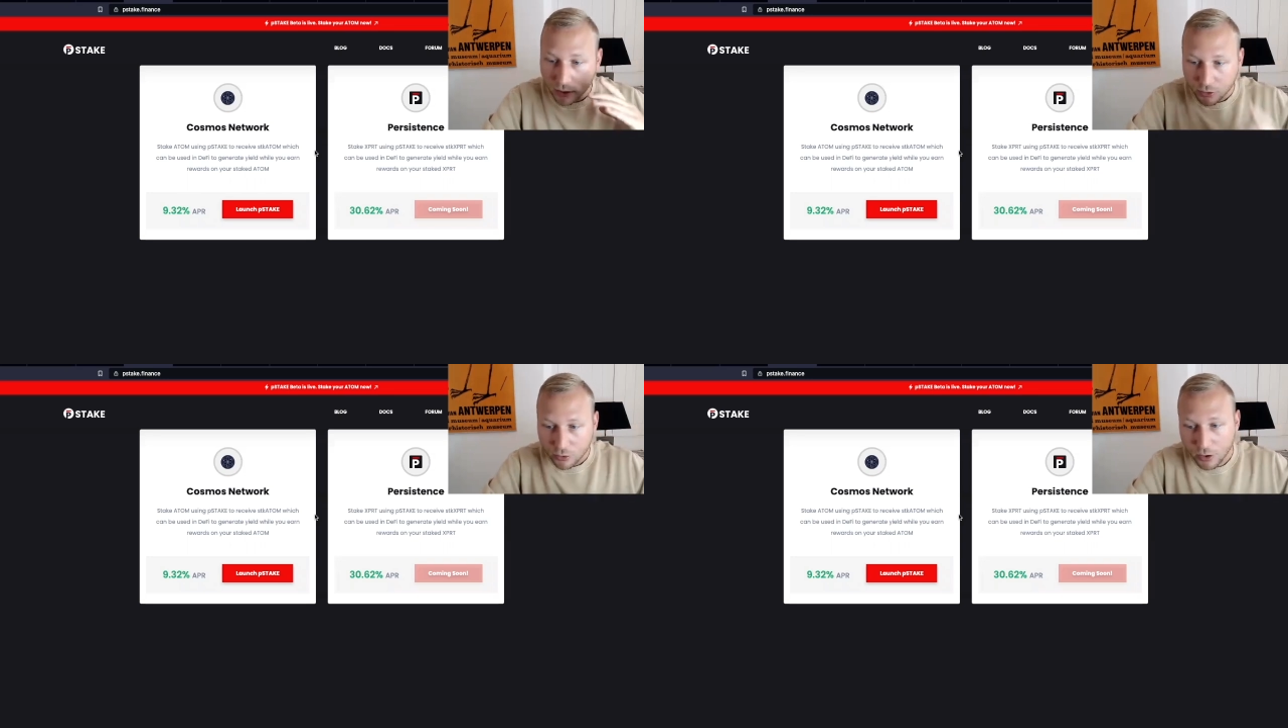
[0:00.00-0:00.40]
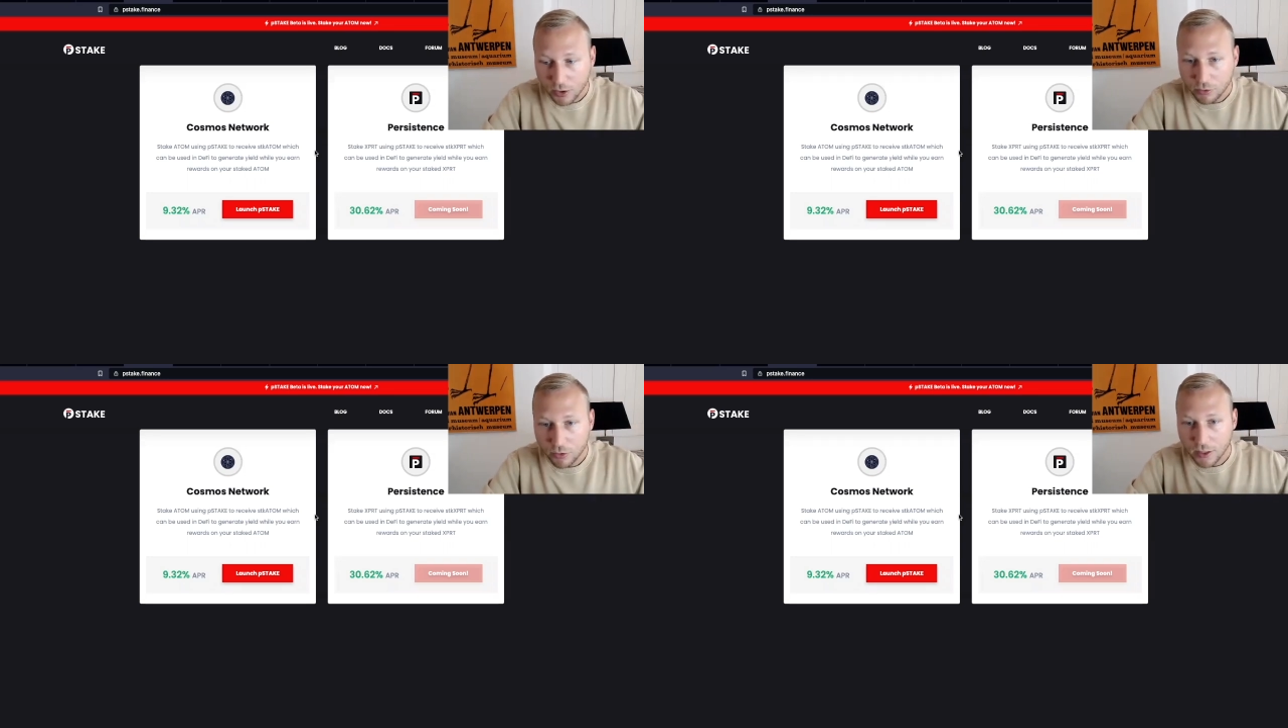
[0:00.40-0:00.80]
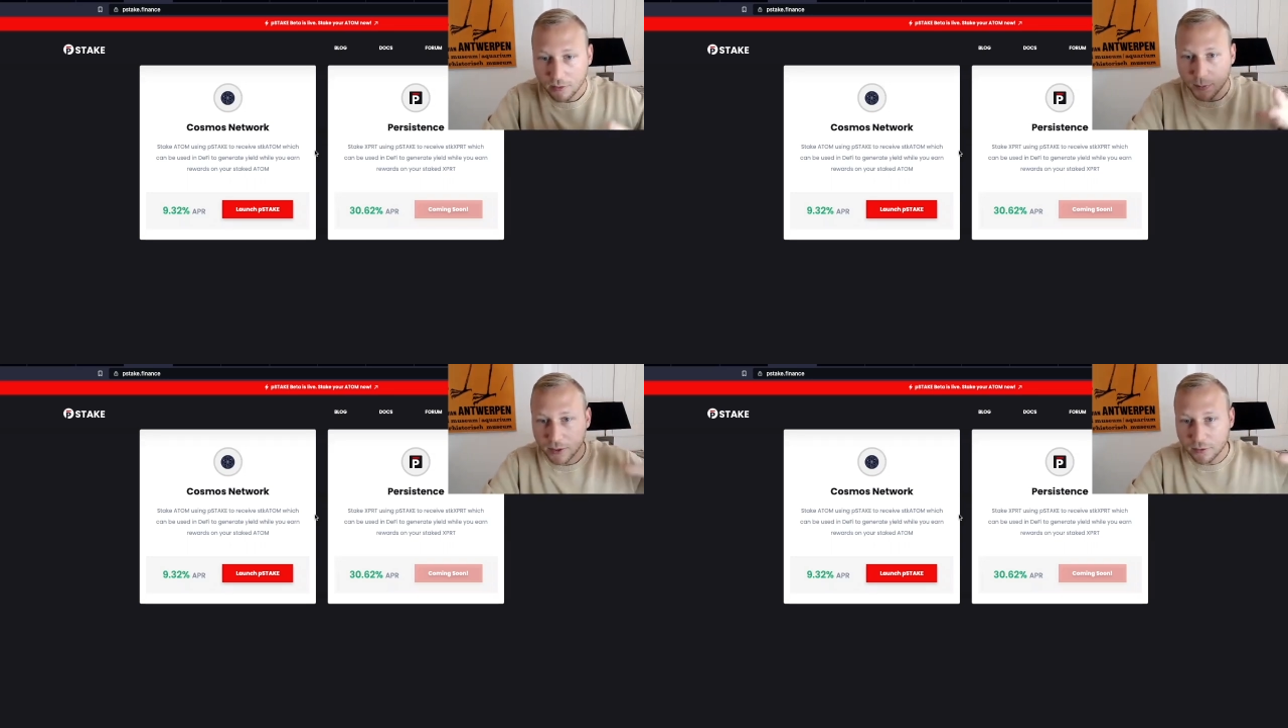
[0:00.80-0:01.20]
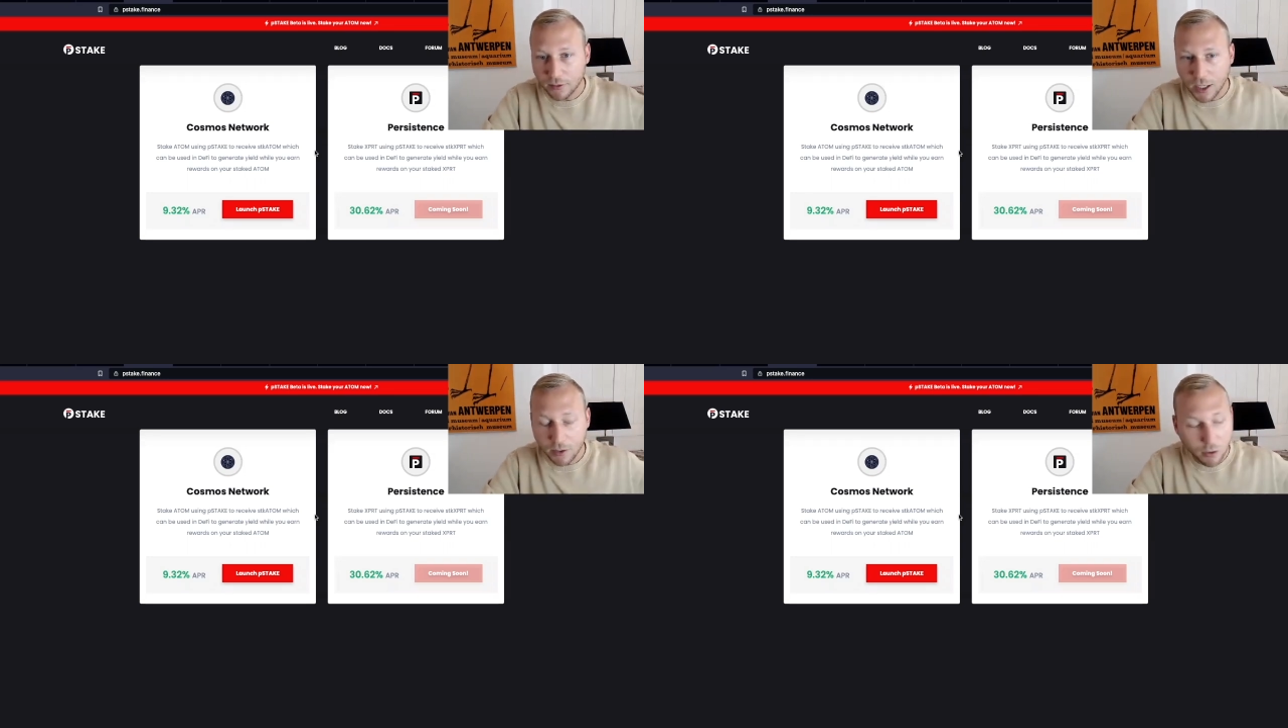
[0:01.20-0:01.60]
you can do that, but
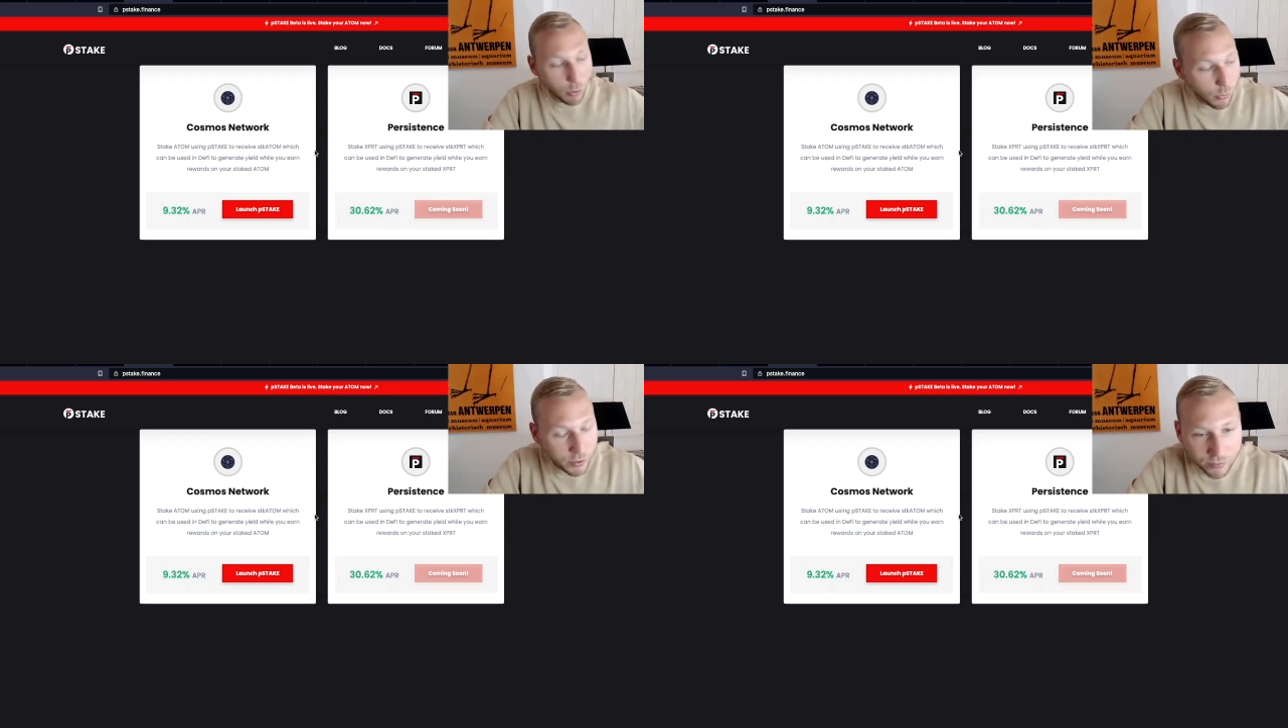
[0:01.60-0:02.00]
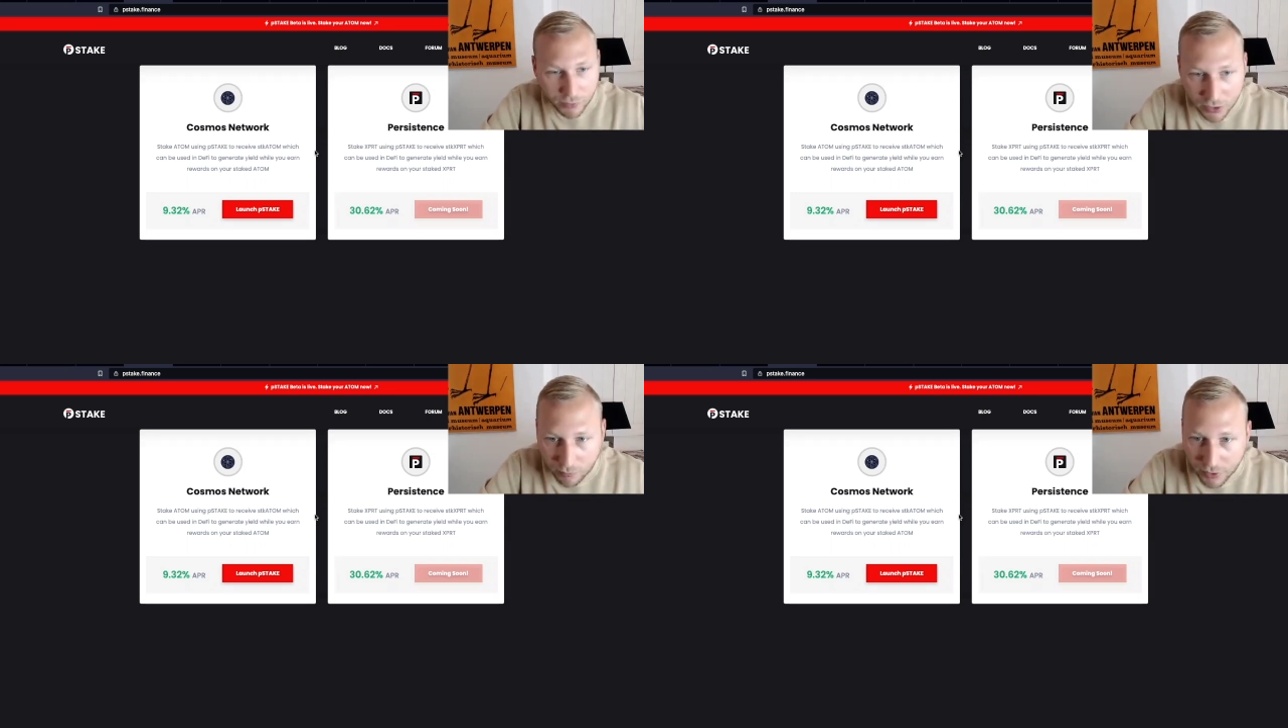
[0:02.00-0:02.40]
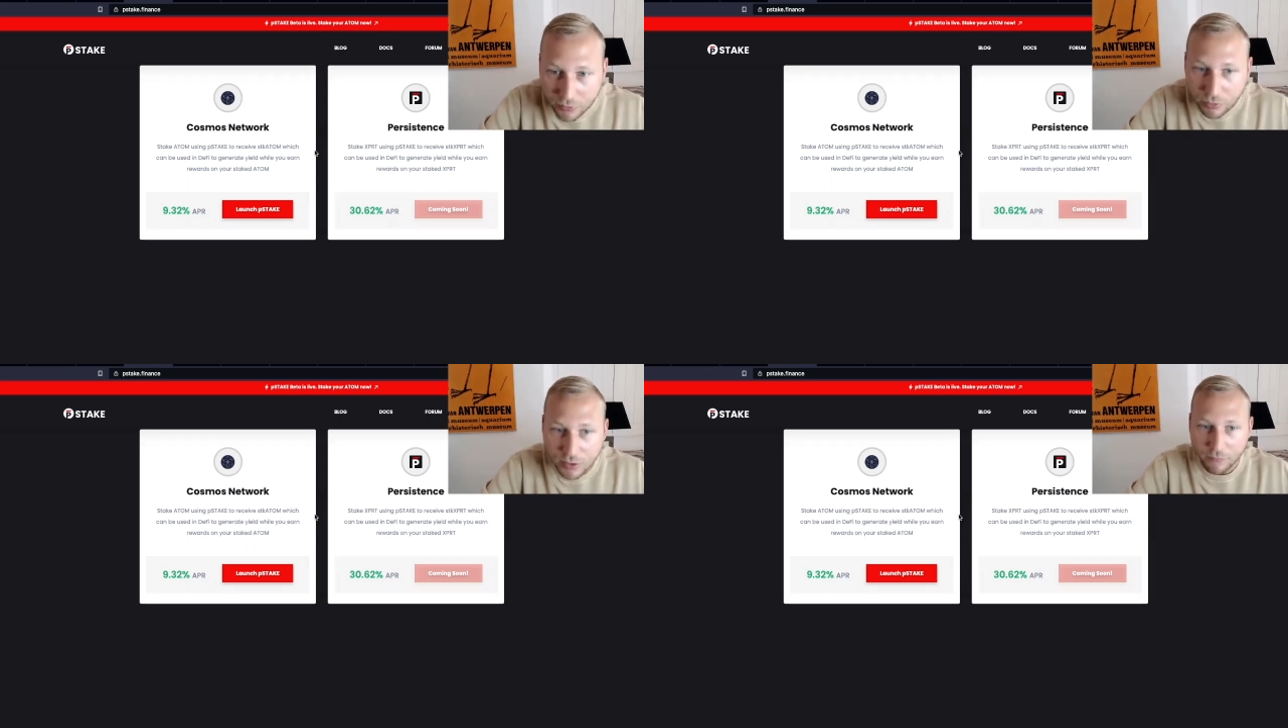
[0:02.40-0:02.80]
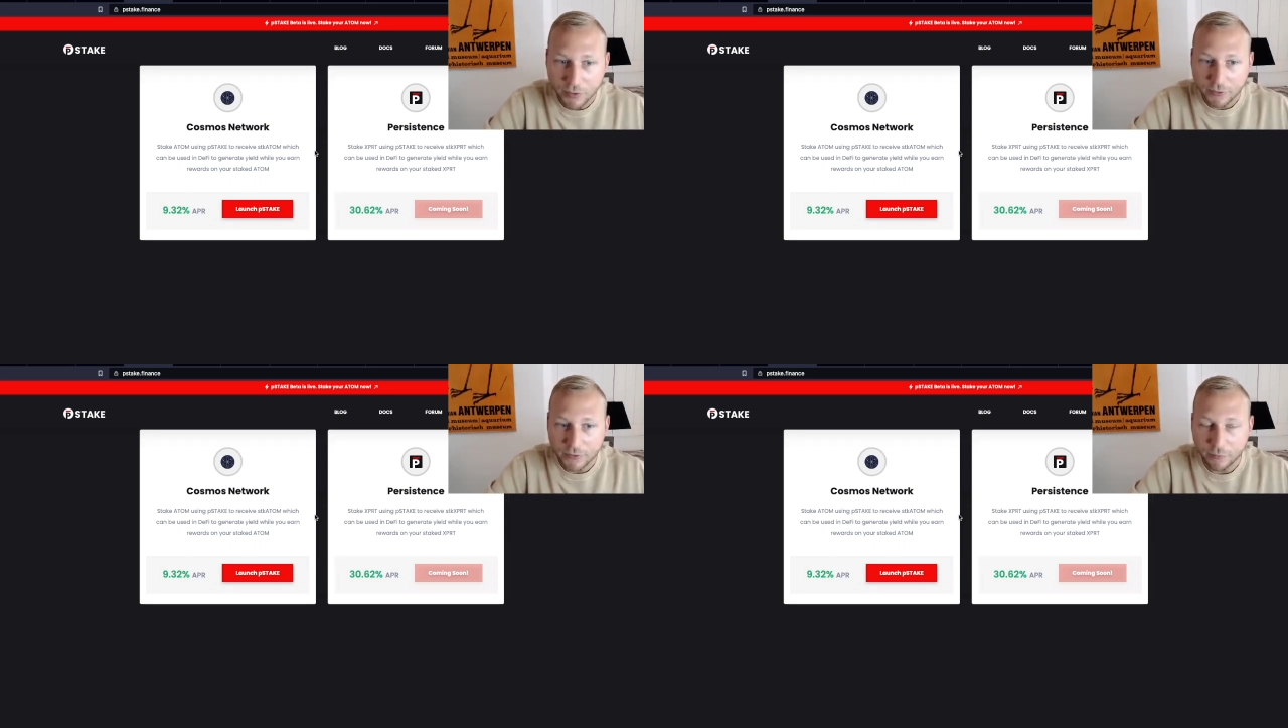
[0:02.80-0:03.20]
I always recommend to
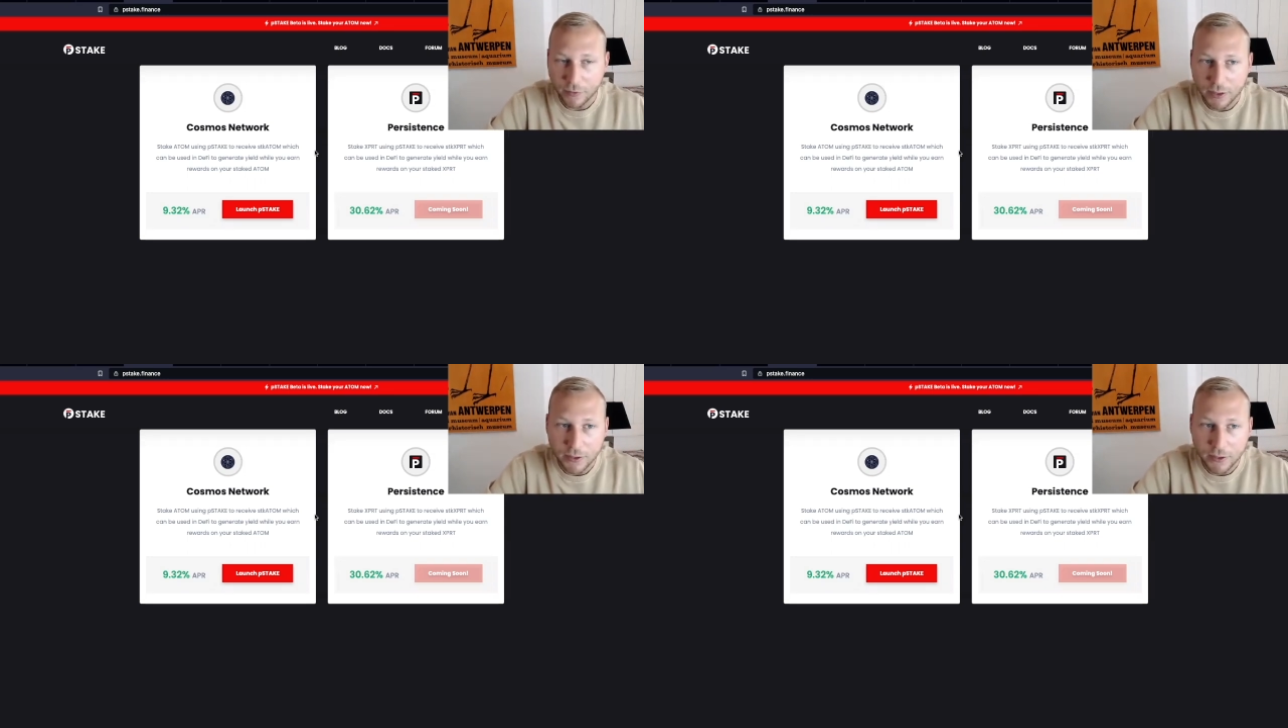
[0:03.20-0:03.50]
diversify